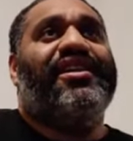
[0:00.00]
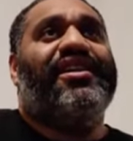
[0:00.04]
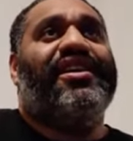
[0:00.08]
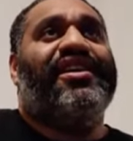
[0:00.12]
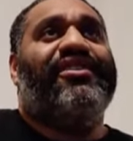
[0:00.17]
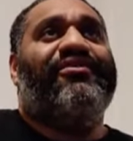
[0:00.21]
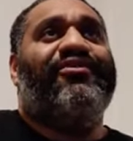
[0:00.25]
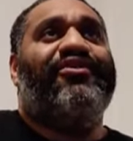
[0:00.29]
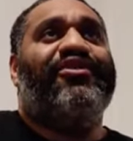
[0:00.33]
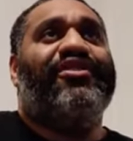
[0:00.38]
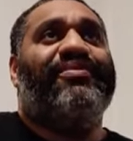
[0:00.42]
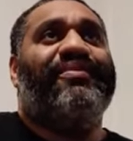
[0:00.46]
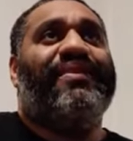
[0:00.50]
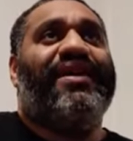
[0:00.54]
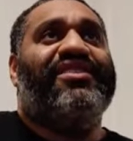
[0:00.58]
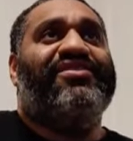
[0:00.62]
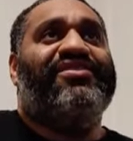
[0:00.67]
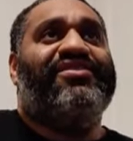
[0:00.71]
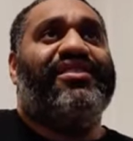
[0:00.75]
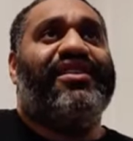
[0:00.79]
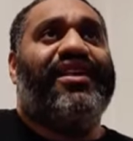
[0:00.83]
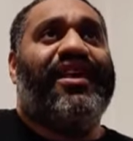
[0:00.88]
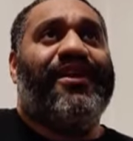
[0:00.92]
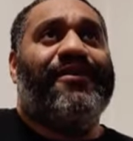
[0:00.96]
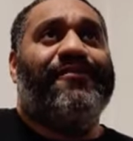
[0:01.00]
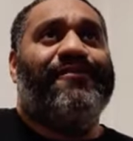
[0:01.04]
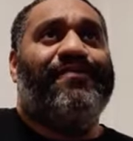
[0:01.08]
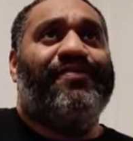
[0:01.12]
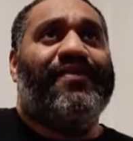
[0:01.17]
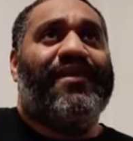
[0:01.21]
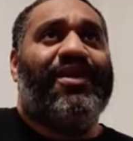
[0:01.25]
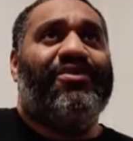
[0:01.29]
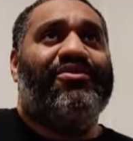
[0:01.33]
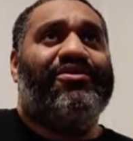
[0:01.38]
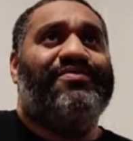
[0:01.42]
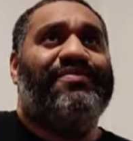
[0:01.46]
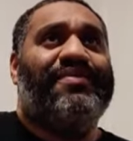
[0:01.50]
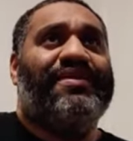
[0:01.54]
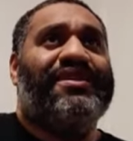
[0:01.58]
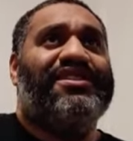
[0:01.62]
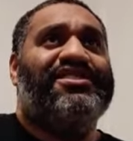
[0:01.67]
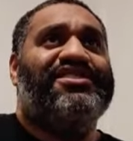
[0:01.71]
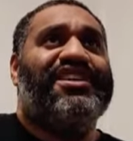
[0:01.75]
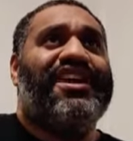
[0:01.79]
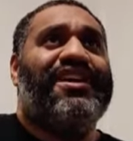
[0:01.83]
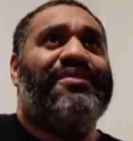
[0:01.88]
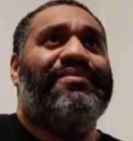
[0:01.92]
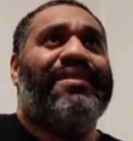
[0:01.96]
Fourth match of the night, it was
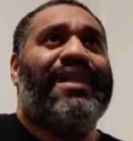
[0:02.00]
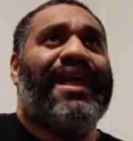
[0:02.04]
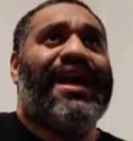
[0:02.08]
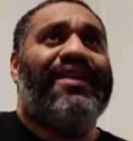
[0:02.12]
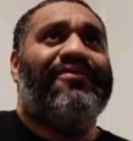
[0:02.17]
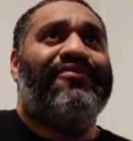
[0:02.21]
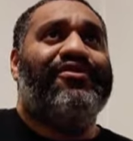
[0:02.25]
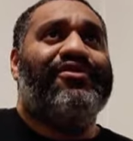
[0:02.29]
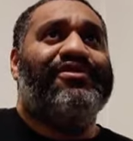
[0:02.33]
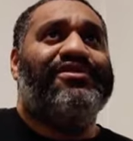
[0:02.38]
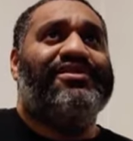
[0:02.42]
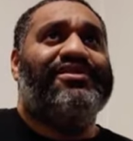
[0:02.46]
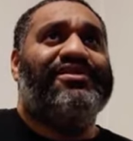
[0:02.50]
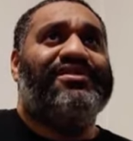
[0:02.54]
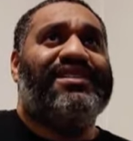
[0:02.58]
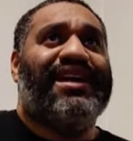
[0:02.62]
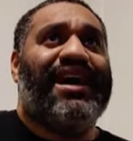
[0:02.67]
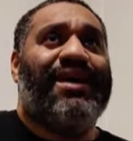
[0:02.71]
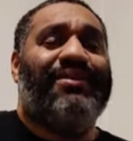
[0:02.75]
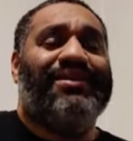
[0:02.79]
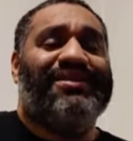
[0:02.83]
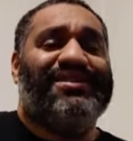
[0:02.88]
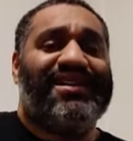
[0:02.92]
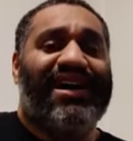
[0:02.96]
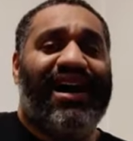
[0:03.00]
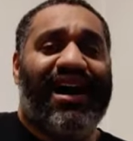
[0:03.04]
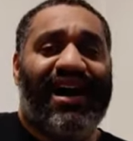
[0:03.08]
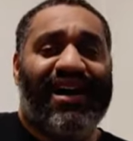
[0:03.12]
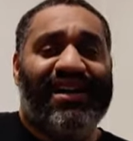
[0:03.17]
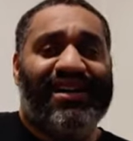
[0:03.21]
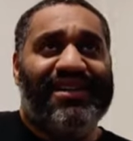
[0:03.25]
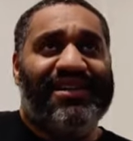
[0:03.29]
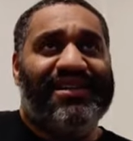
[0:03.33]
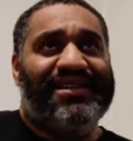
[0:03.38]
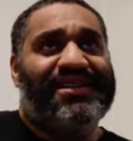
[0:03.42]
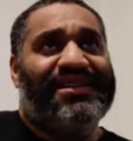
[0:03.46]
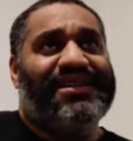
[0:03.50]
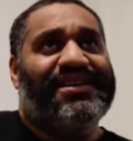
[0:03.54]
PJ Black versus Tama Tonga.